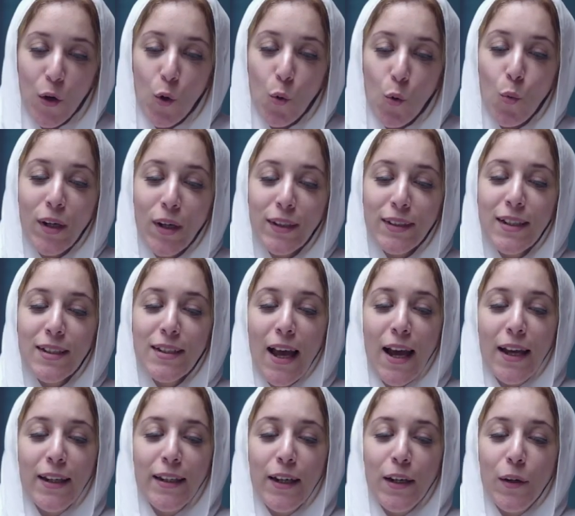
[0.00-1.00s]
What is
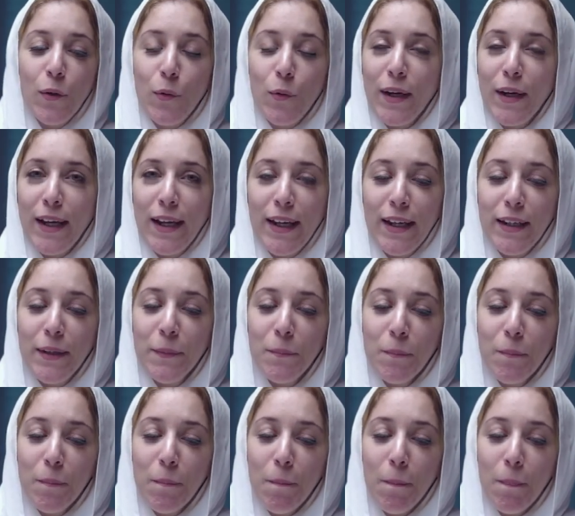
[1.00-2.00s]
an array?
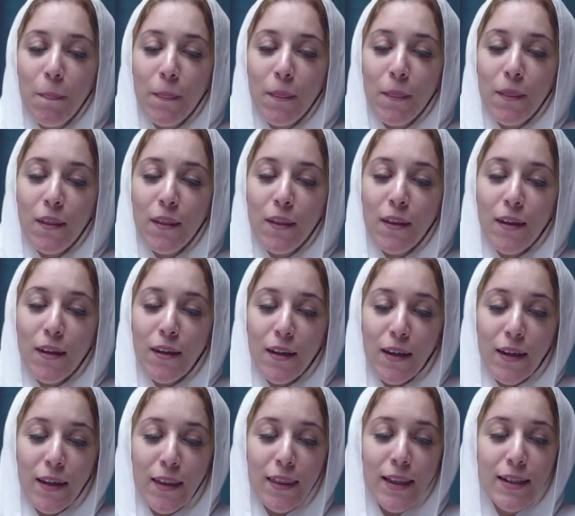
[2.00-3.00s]

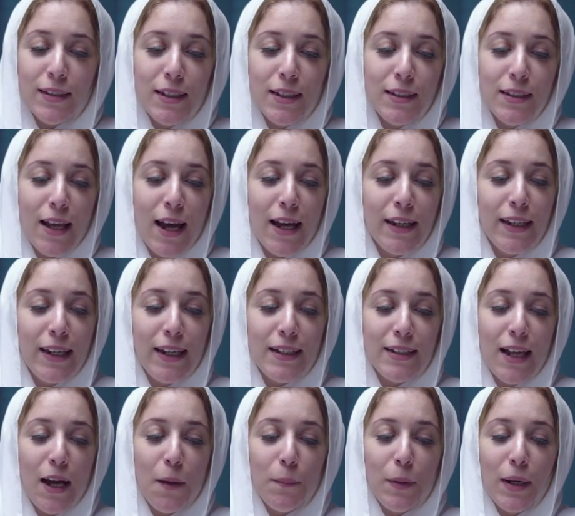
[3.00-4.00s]
This is an
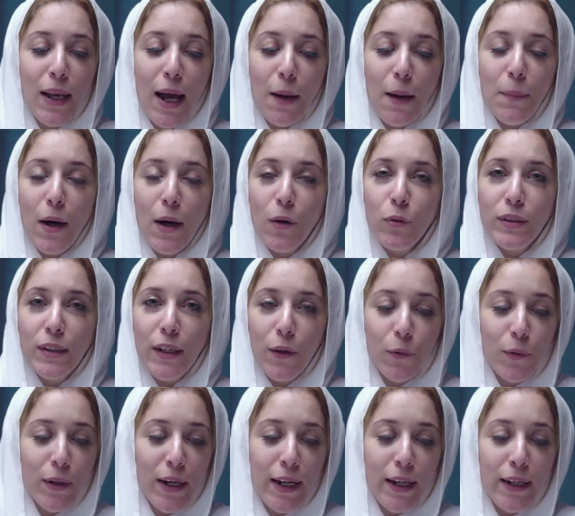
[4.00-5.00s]
example about
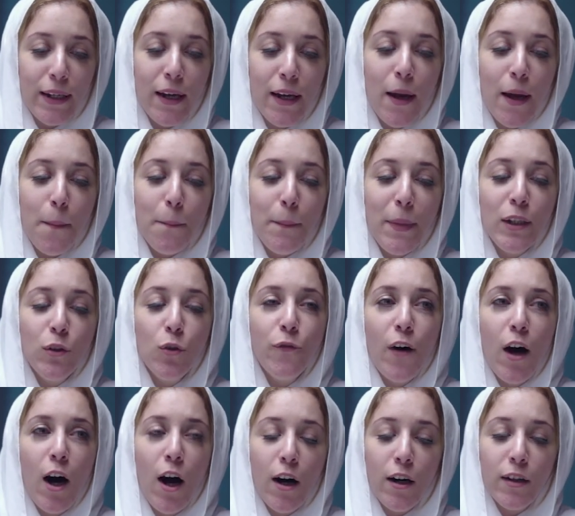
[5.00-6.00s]
array made
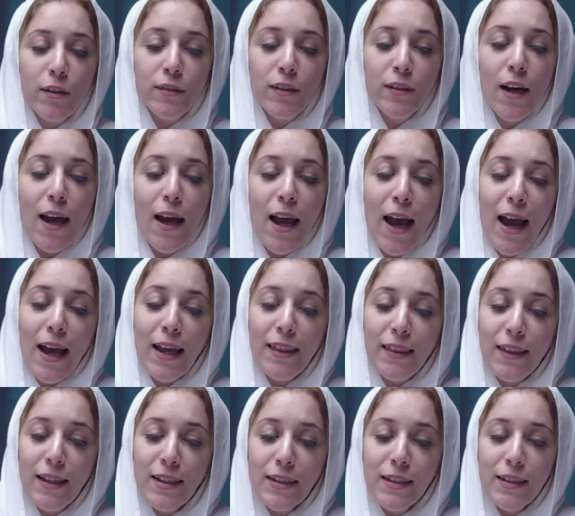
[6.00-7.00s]
of heart,
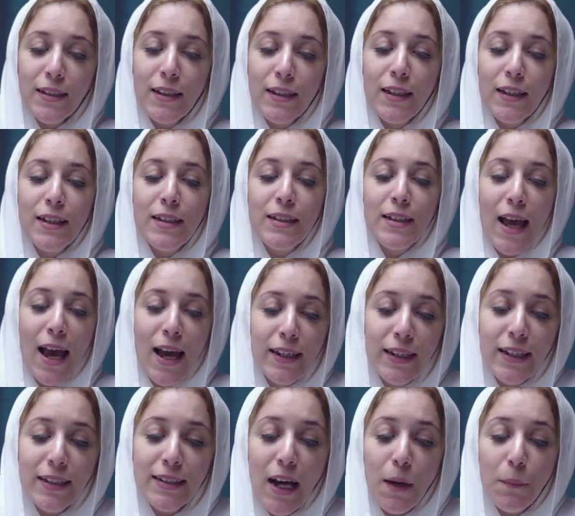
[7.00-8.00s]
and this is an
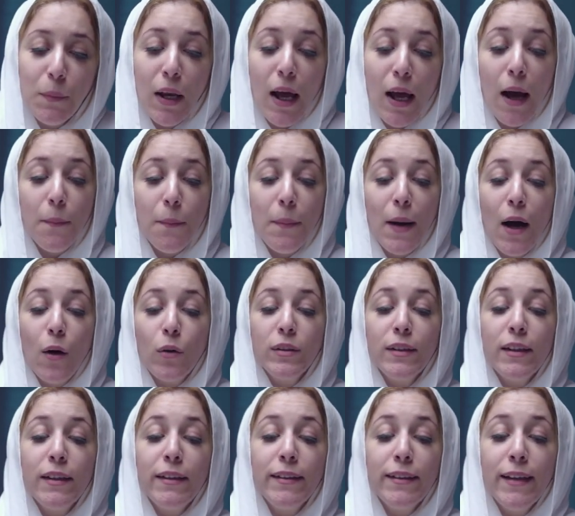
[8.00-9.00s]
example
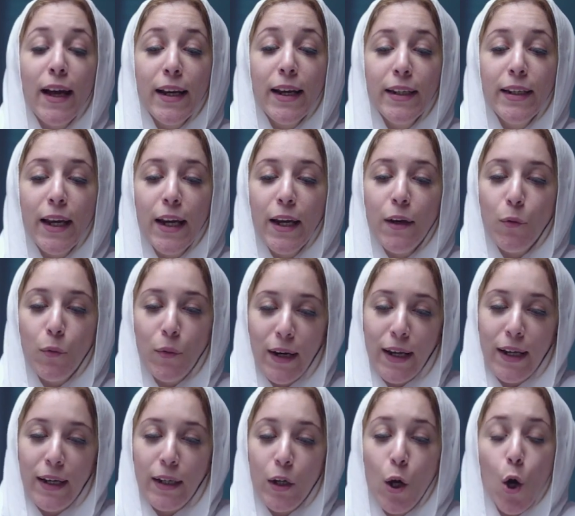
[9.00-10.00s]
about
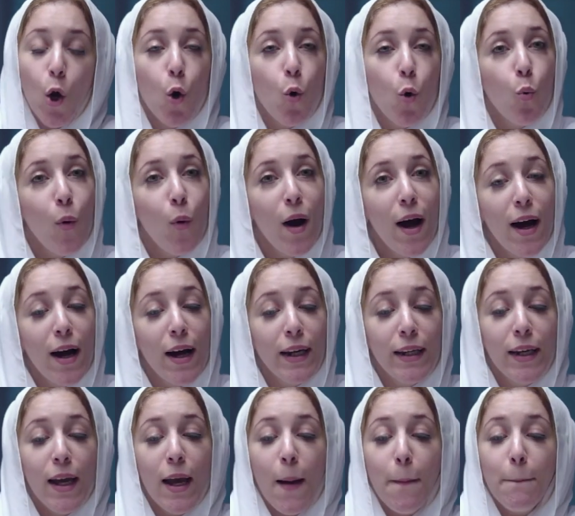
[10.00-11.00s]
non-array.
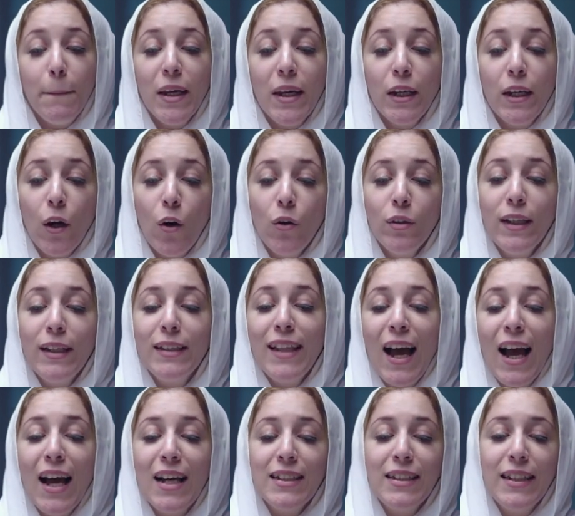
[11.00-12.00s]
Why? Because it
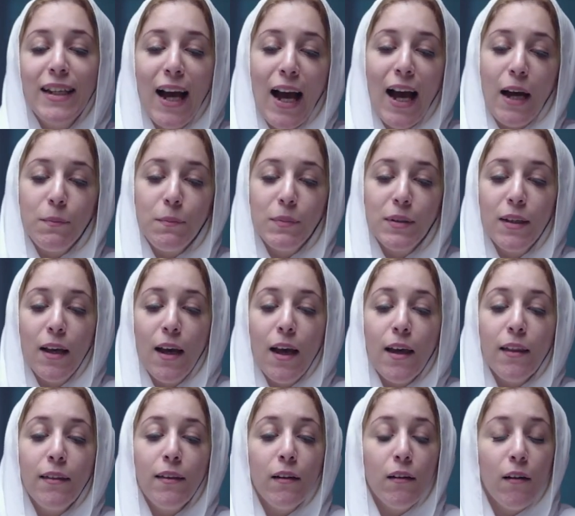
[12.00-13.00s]
has gaps.
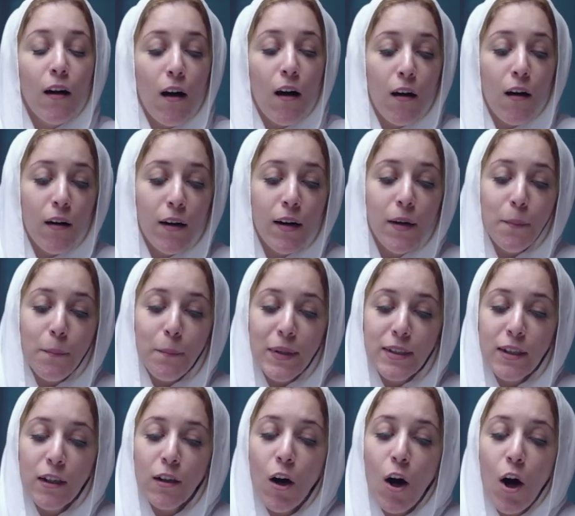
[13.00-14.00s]
There are
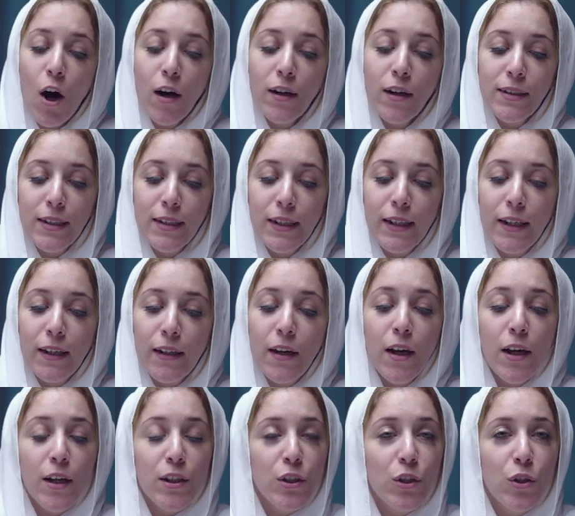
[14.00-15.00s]
missing hearts here,
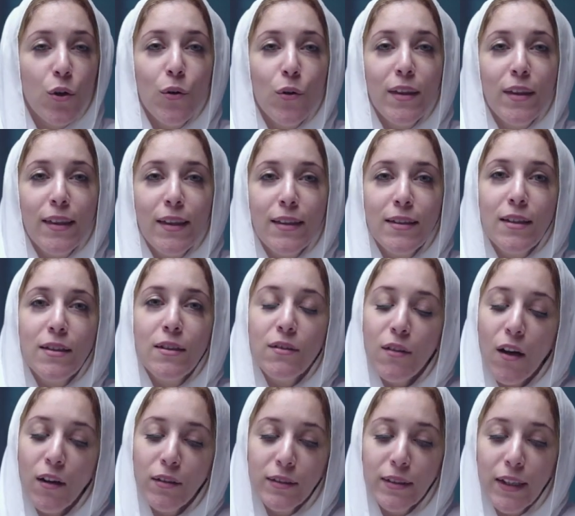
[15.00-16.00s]
so this is
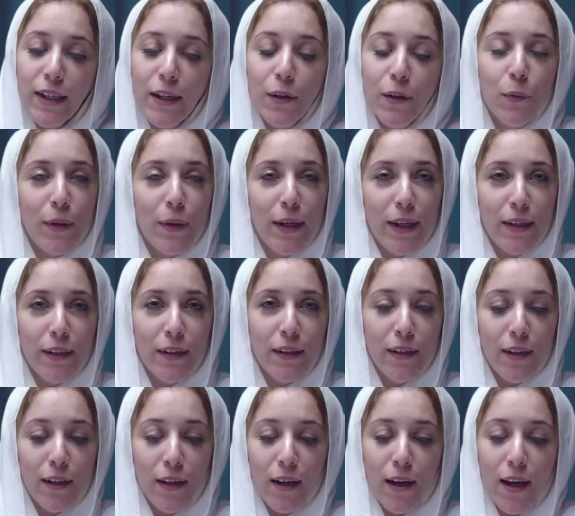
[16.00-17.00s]
not array.
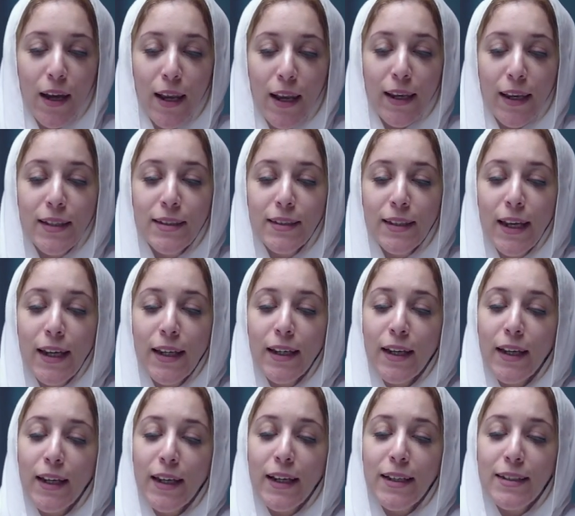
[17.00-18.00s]
Let's
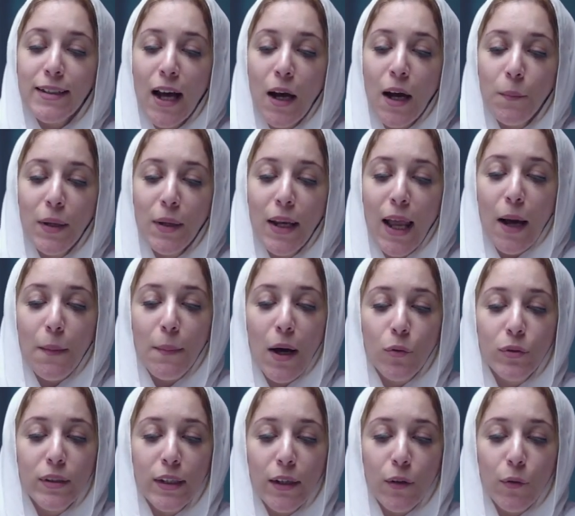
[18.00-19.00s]
take example
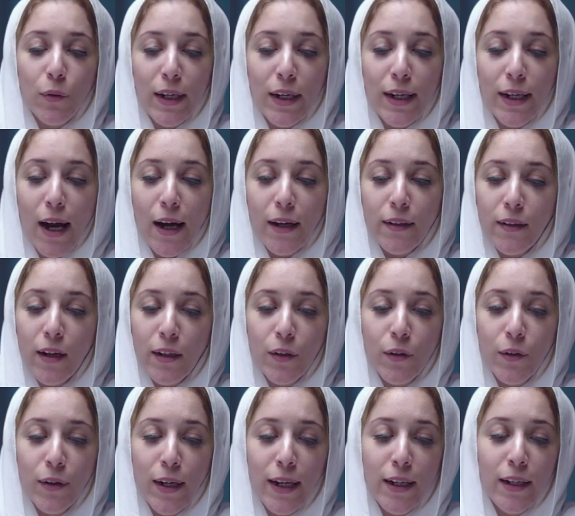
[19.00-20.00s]
about array and
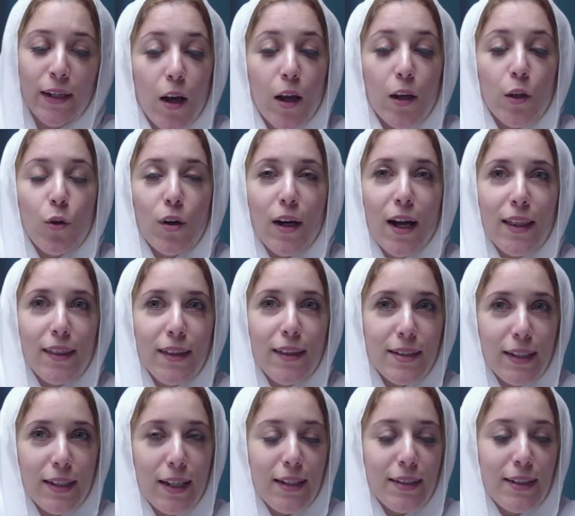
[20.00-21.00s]
non-array. Look at
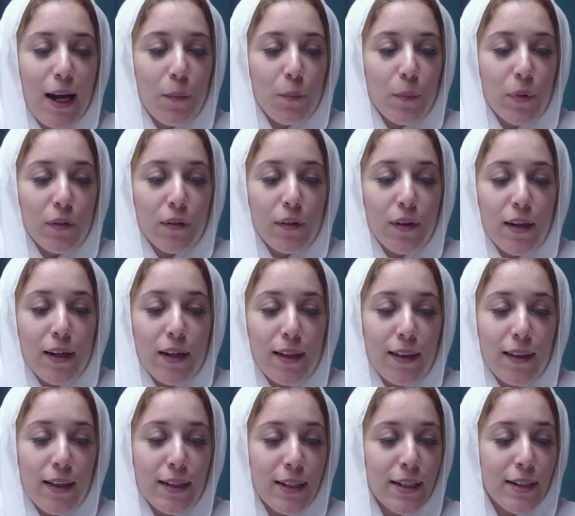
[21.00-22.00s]
this example.
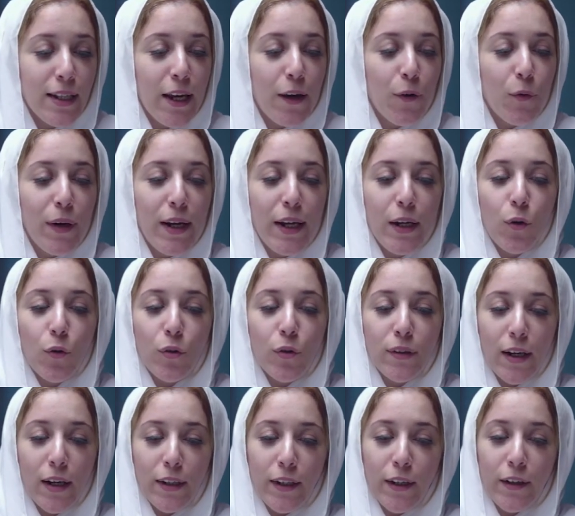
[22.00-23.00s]
This is array or
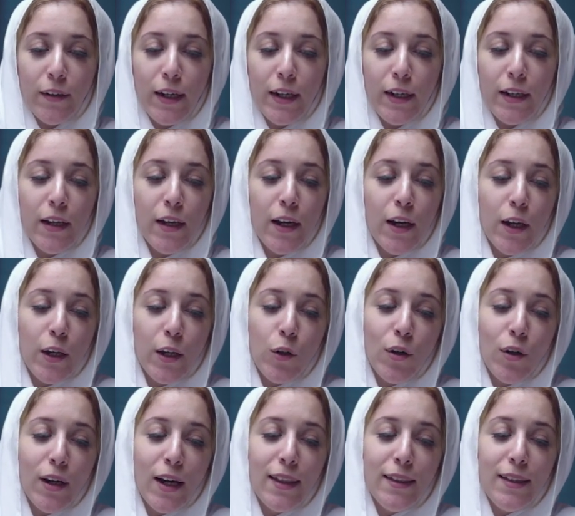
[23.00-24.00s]
non-array.
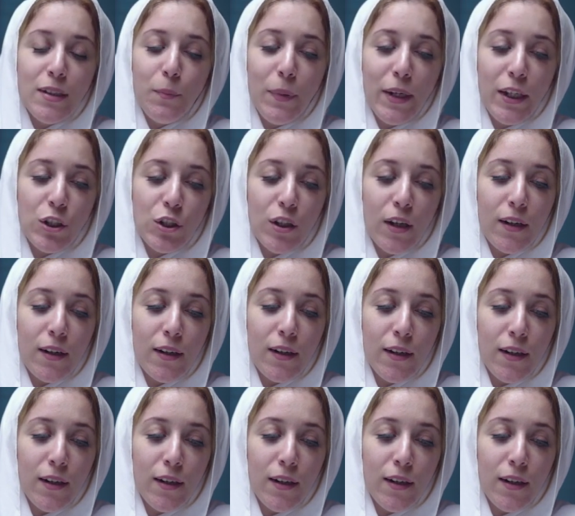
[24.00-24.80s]
Look at this picture.